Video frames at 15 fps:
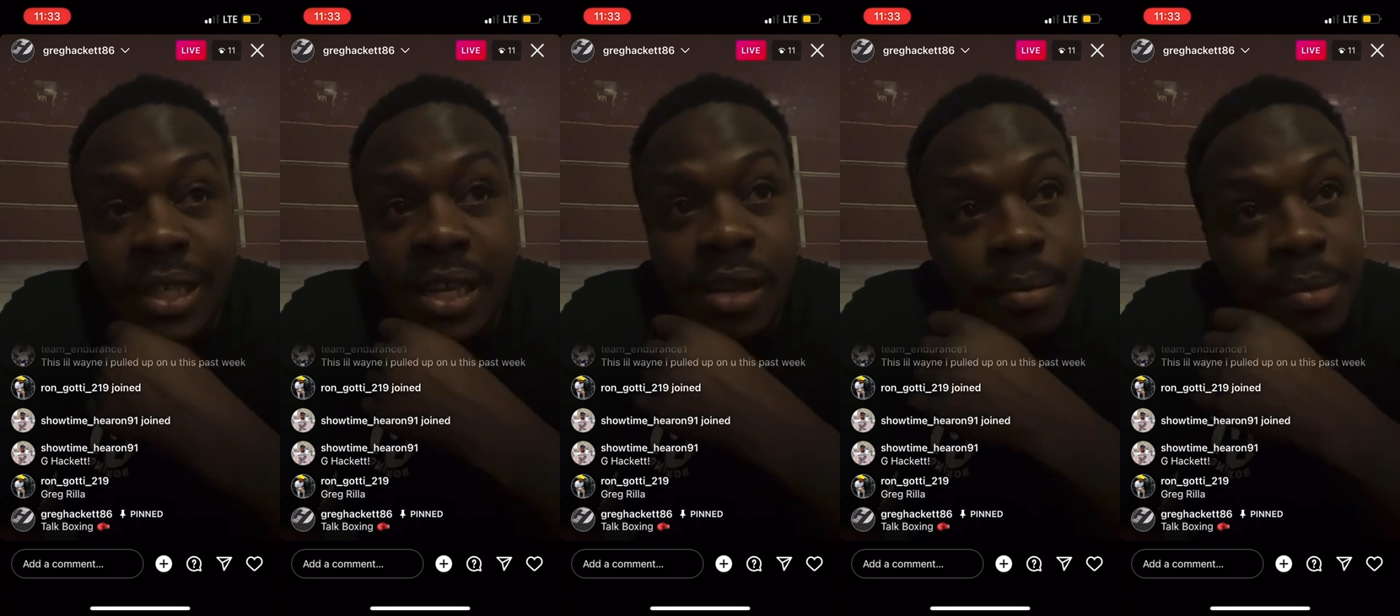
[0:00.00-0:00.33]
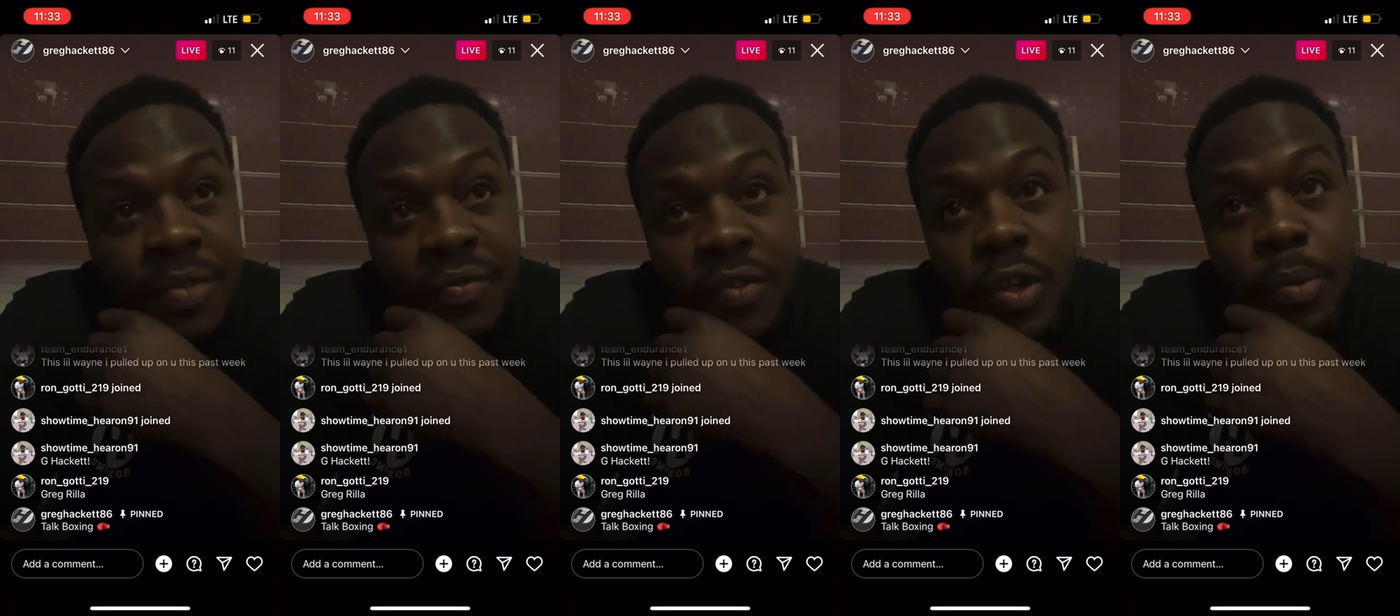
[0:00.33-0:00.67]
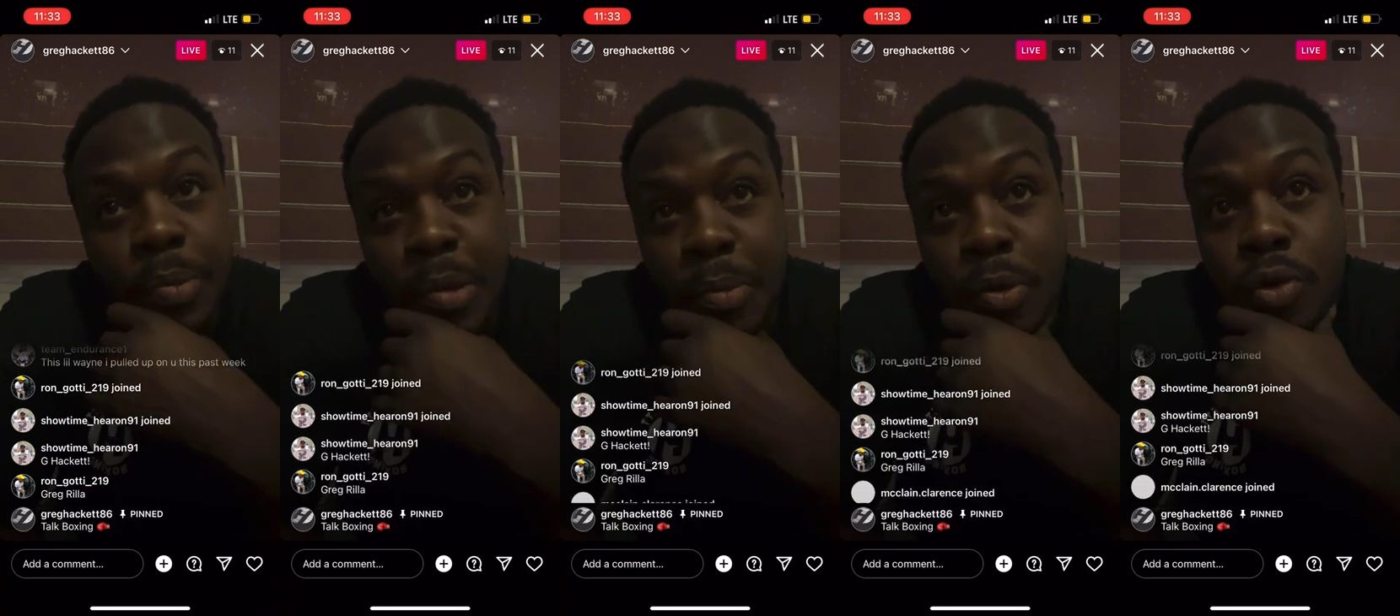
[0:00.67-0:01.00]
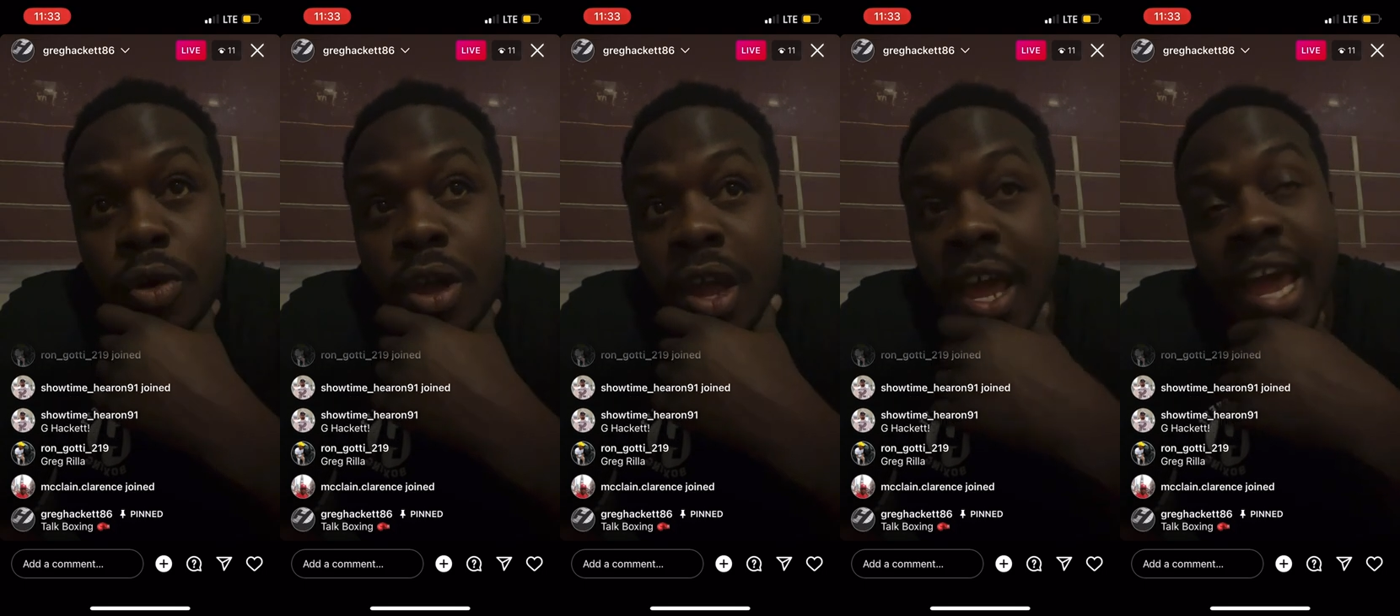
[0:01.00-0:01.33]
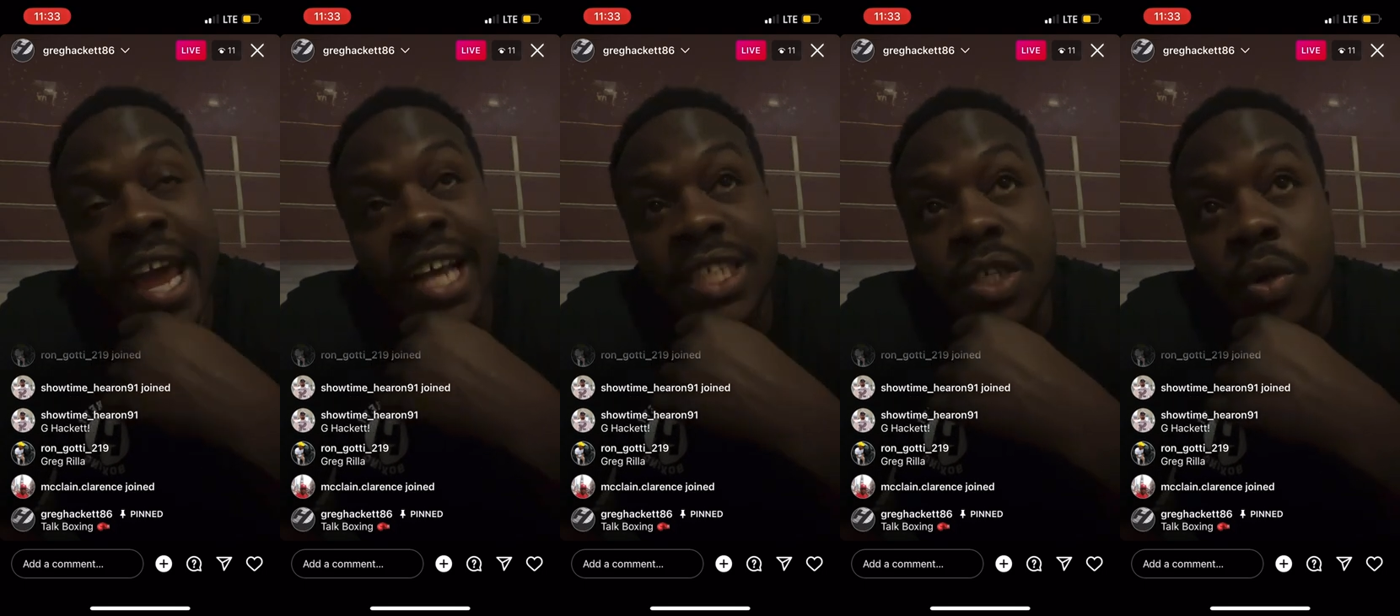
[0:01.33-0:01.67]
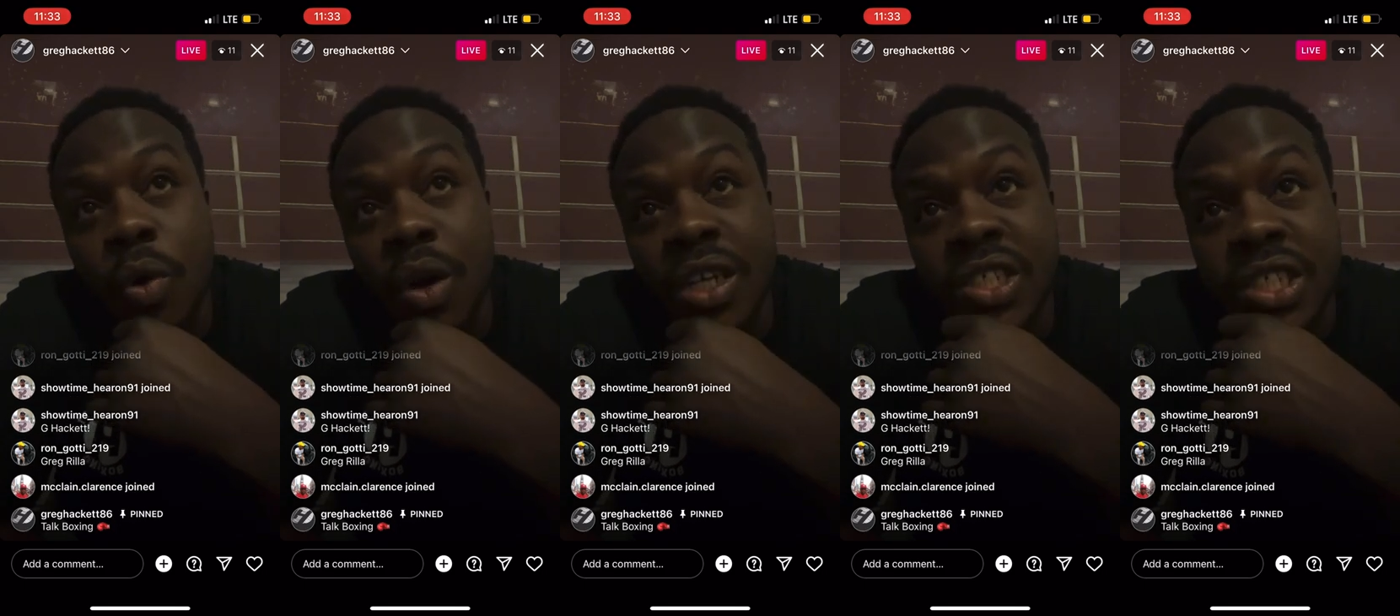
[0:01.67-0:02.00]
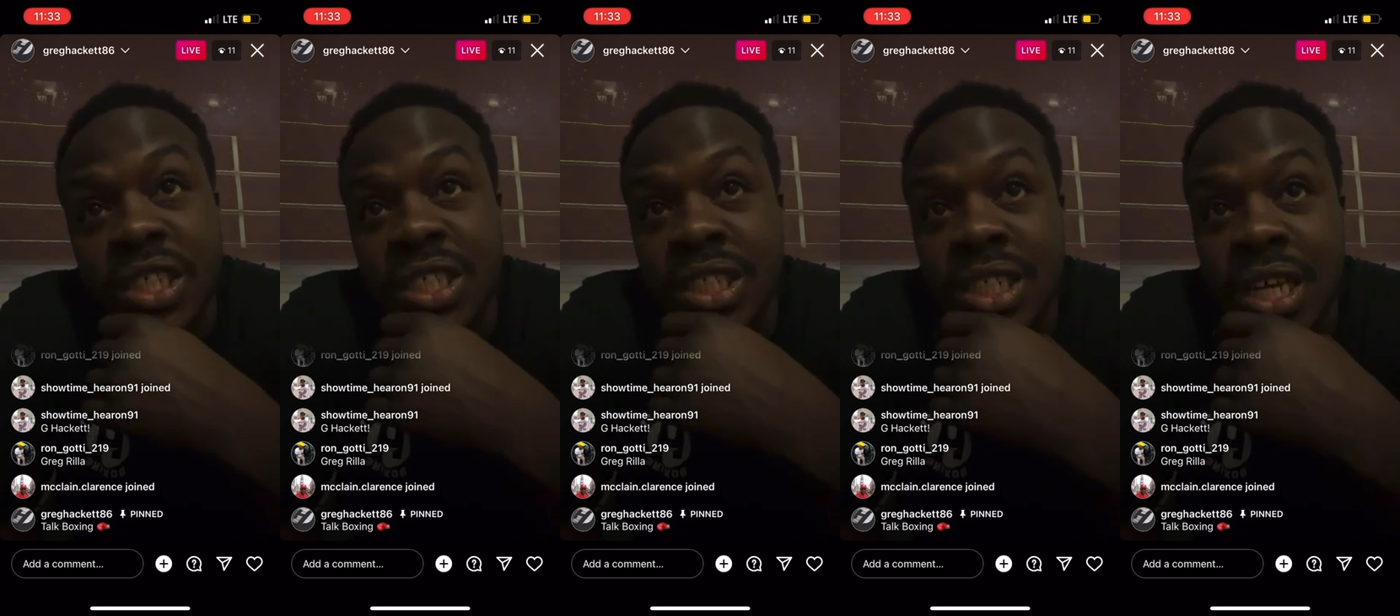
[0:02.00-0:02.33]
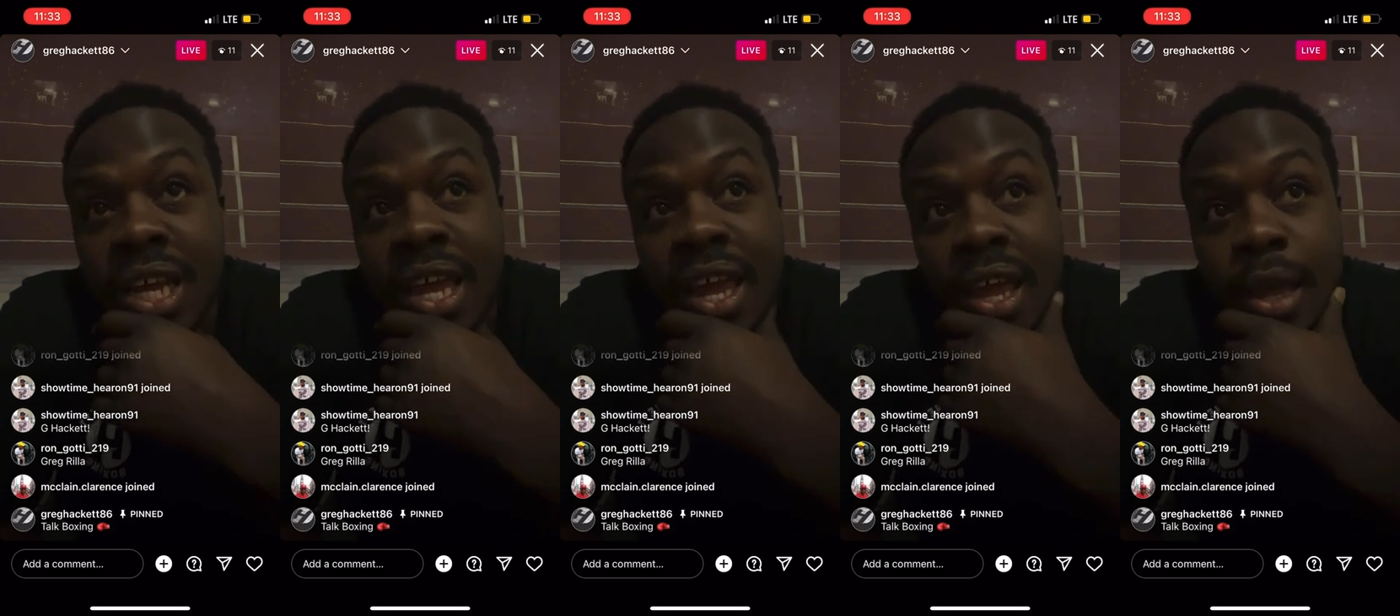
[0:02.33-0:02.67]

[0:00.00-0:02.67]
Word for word: My DM is full of people asking questions